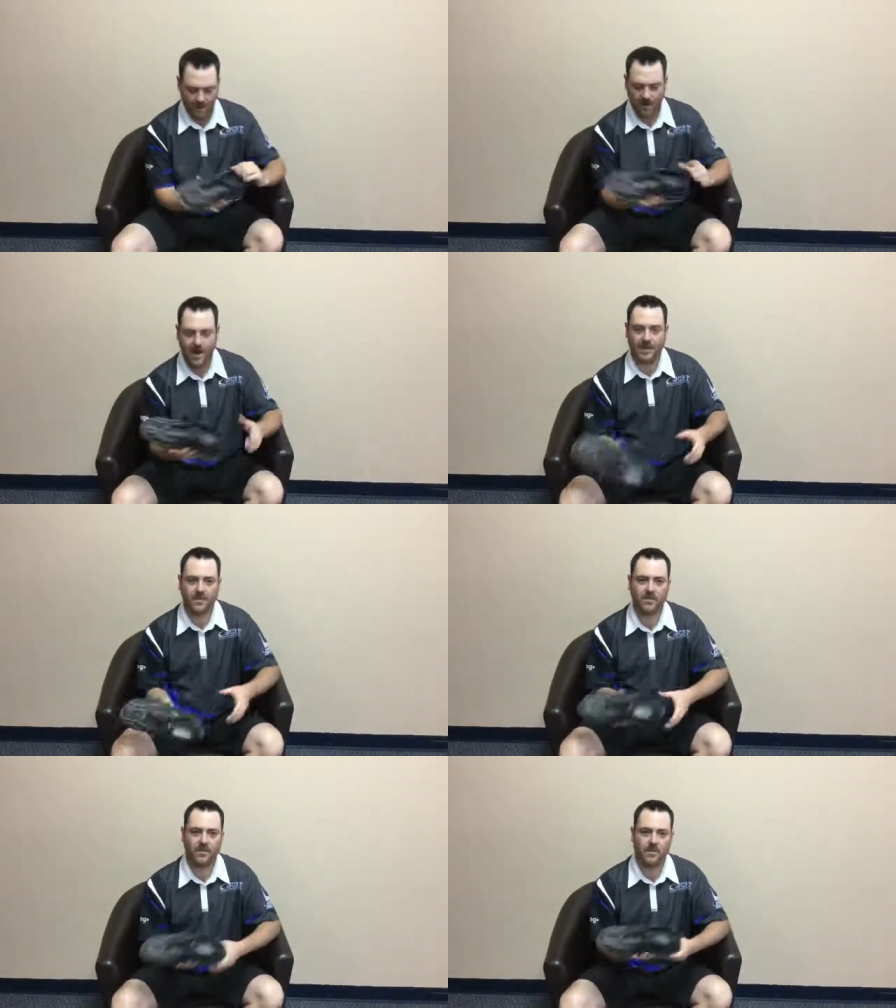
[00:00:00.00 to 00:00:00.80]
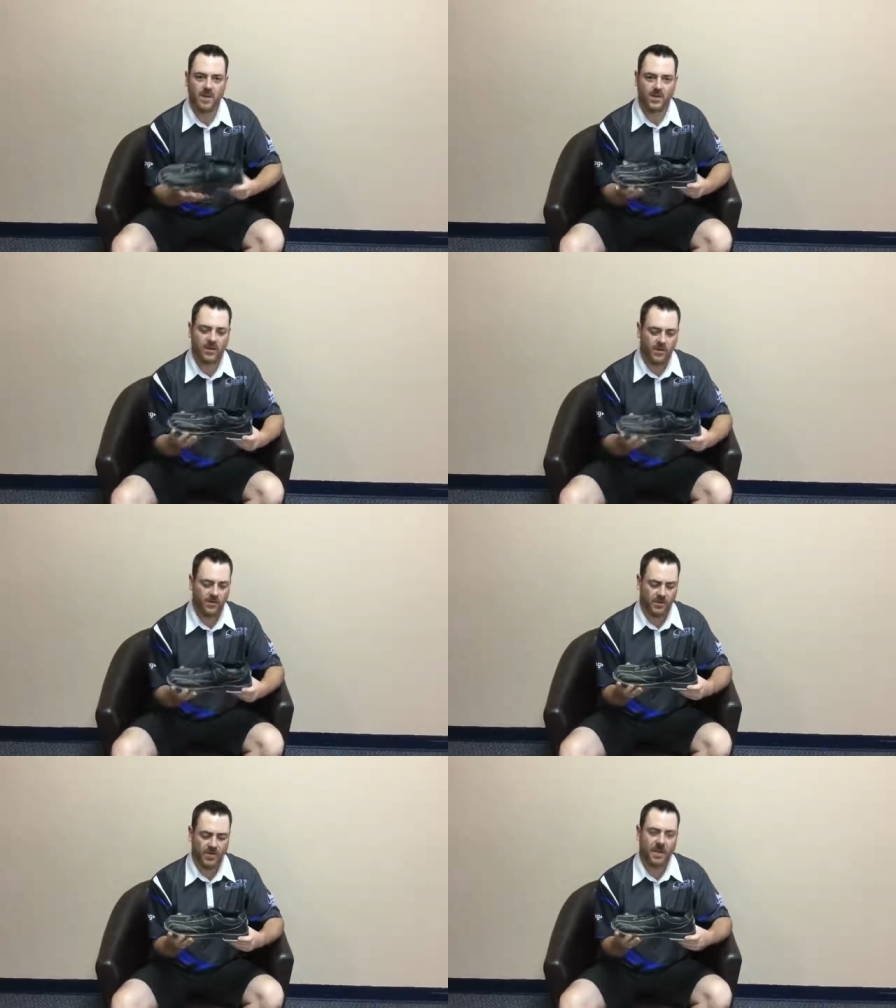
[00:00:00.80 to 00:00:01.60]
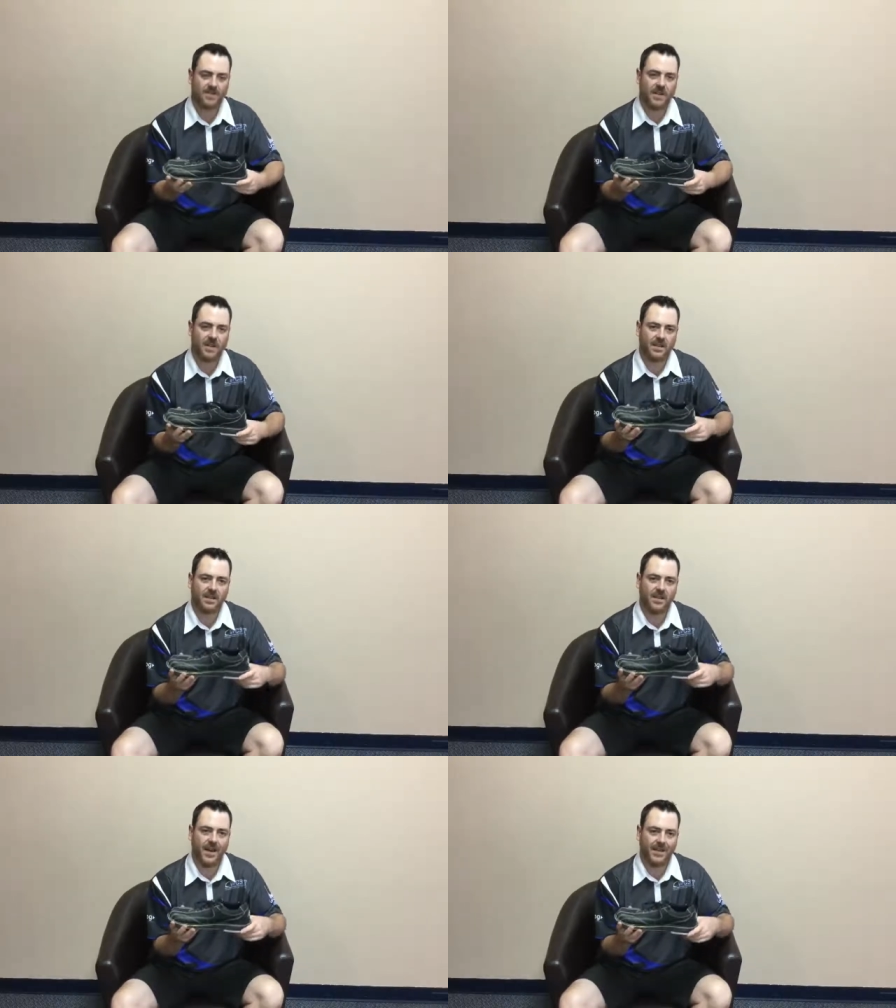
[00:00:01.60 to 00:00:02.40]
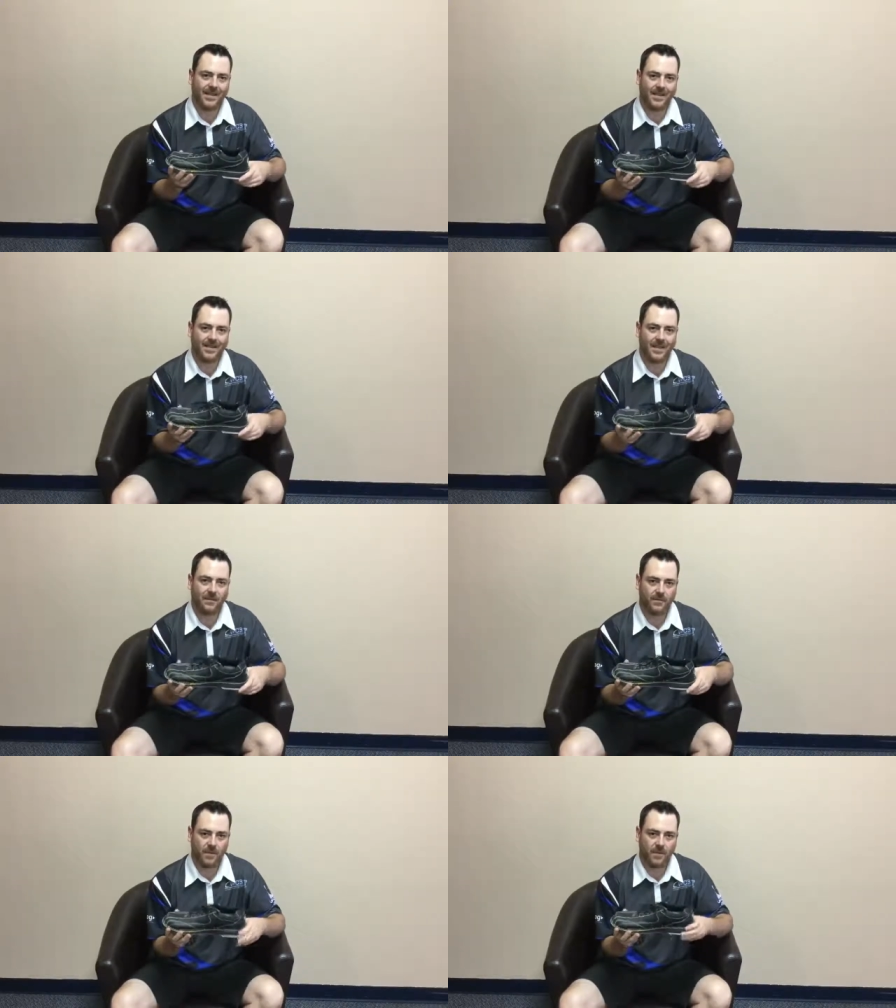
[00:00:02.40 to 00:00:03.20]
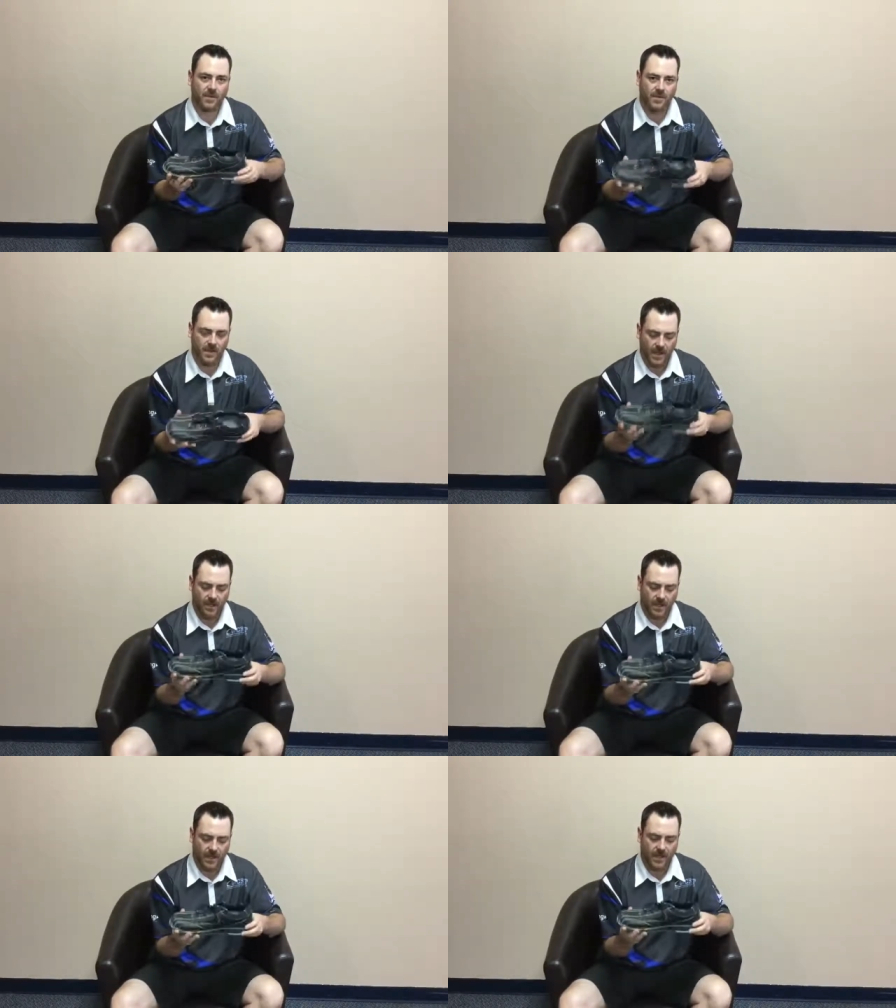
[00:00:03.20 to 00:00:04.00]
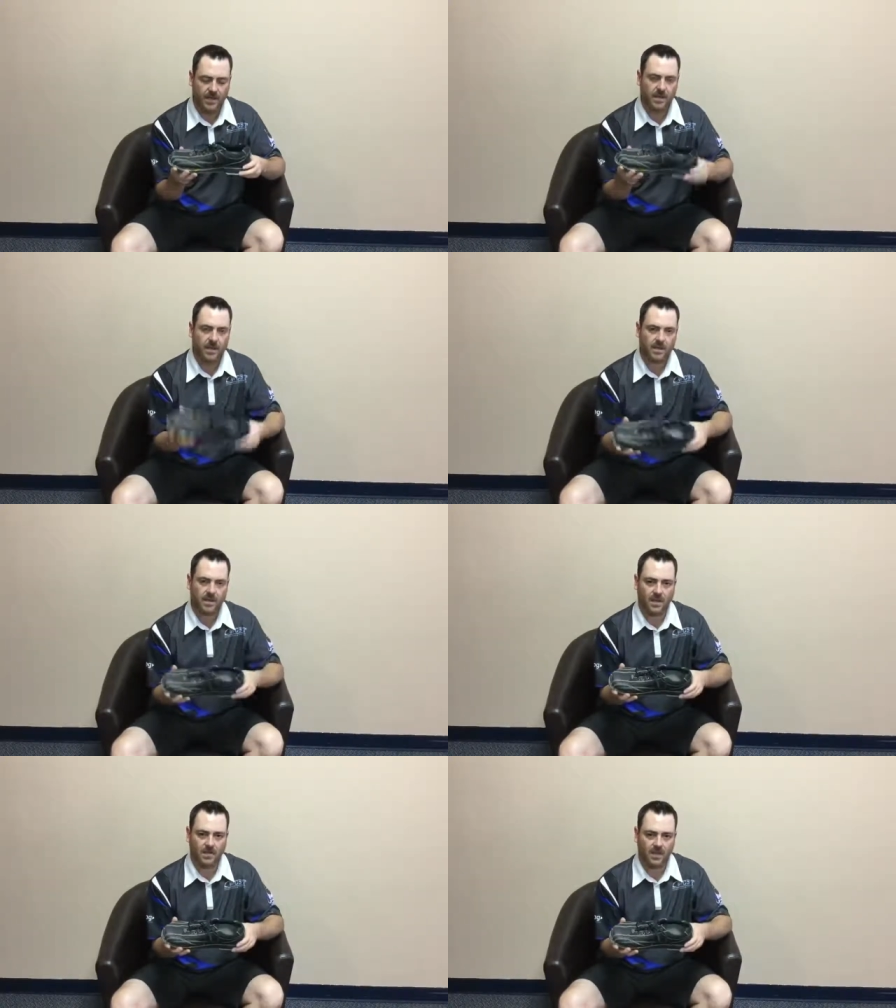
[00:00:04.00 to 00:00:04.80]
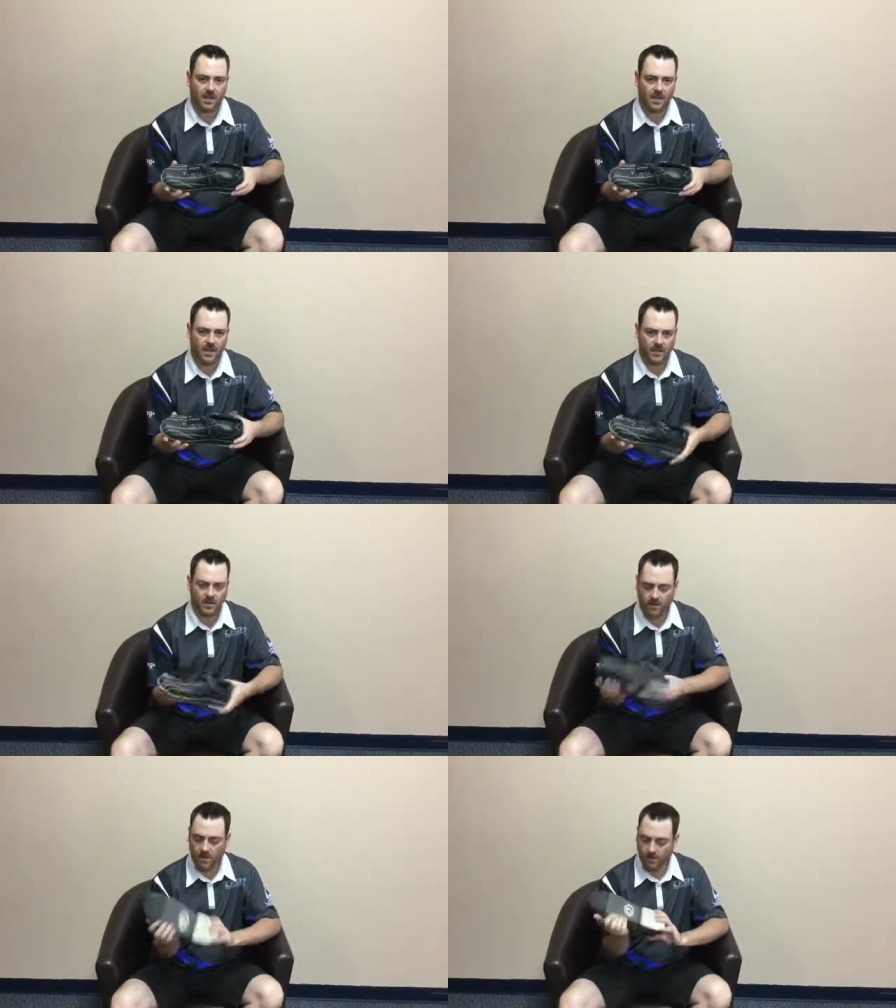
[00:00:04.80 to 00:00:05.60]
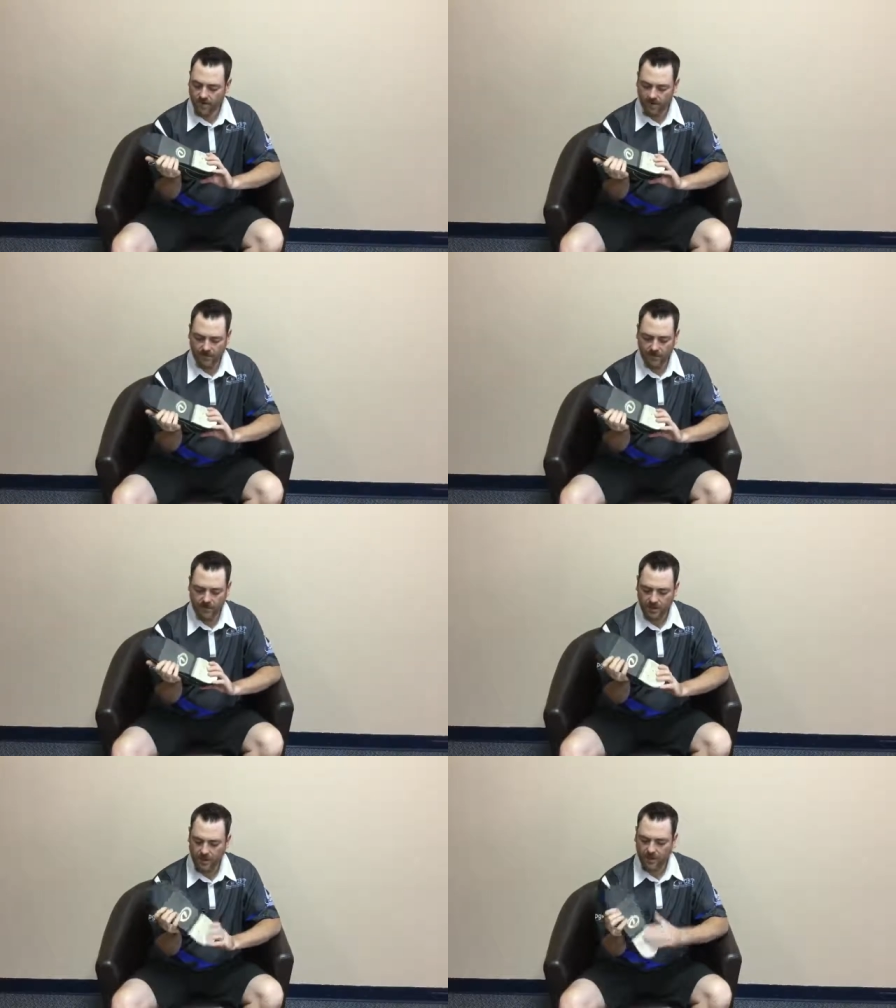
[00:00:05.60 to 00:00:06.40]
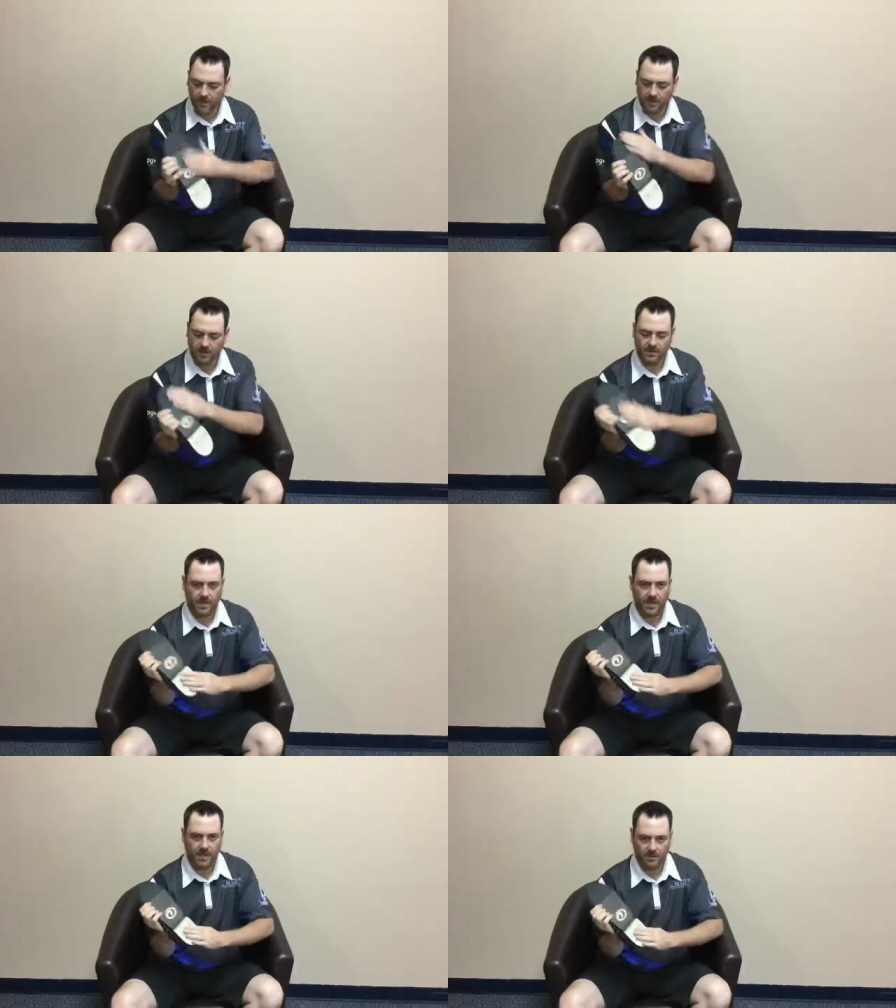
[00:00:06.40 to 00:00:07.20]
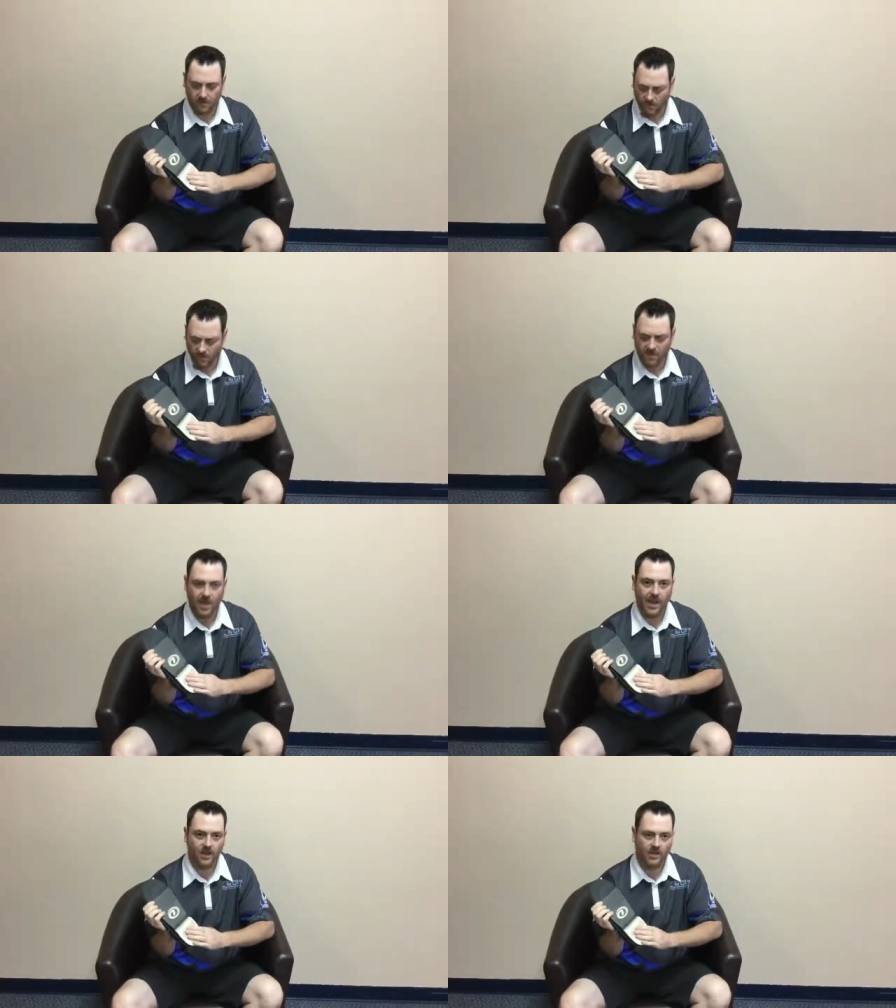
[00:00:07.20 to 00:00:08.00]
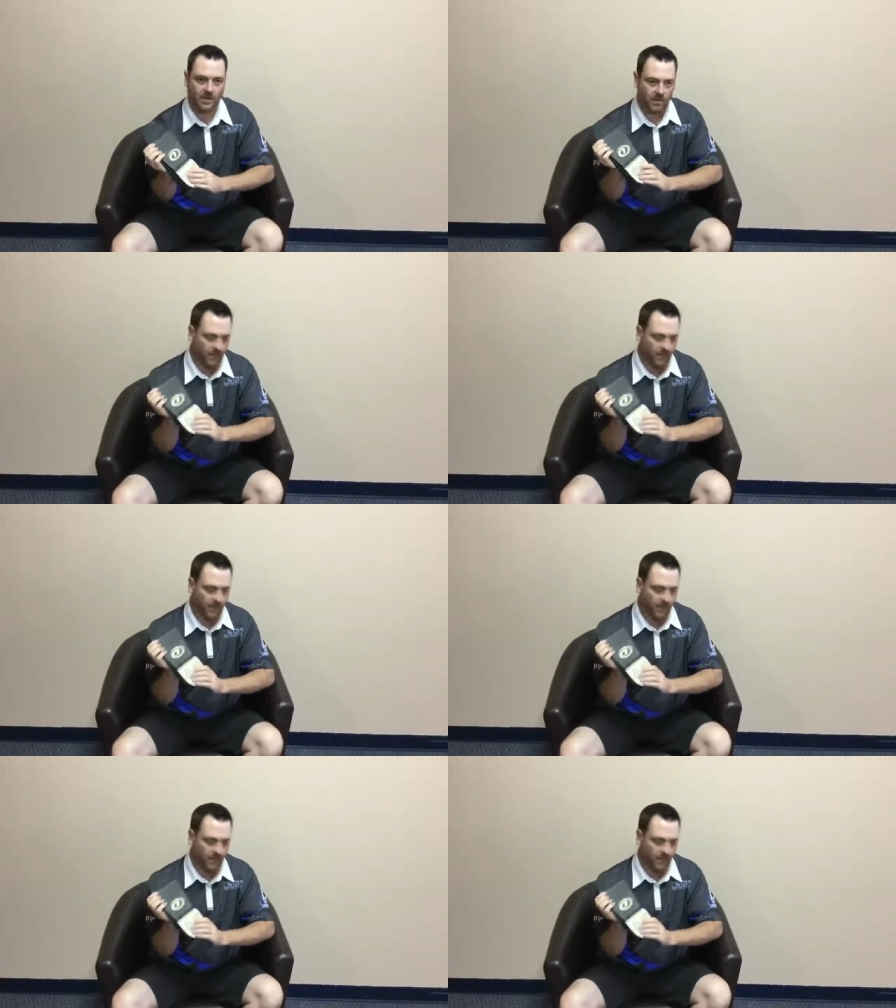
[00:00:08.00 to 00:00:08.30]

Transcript: All right, so for my shoes, I have Dexter SST4s LE. It's a limited edition, so on the right foot is uh, no sliders on